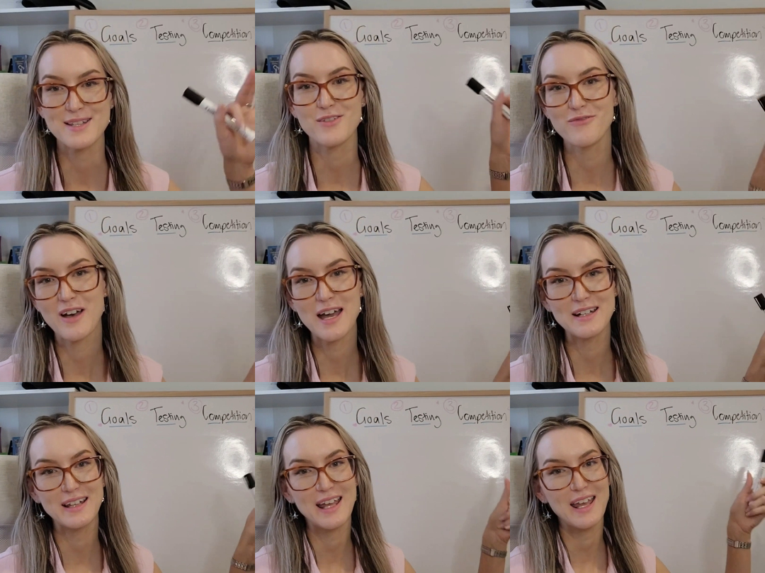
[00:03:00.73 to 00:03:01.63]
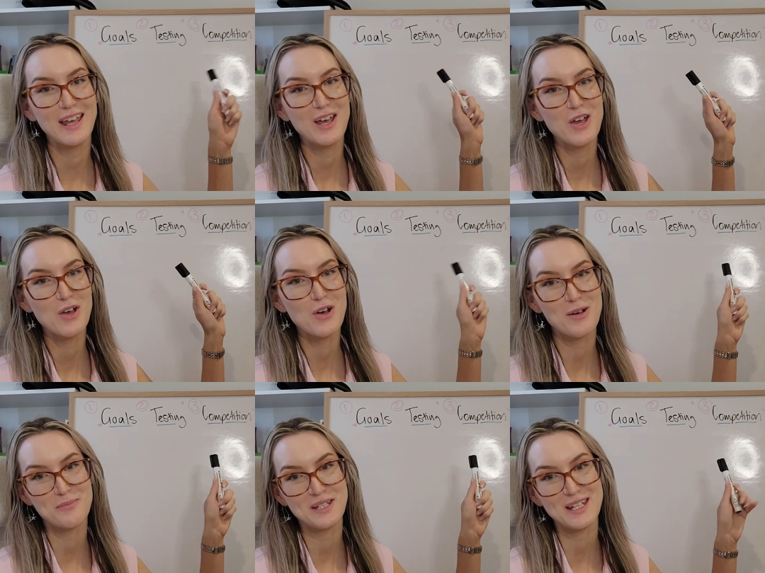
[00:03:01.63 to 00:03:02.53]
so finally,
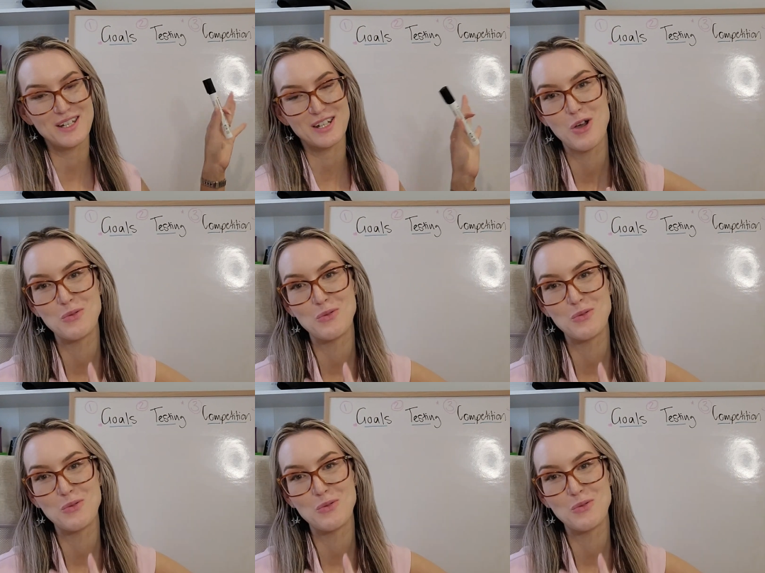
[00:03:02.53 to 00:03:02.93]
competition.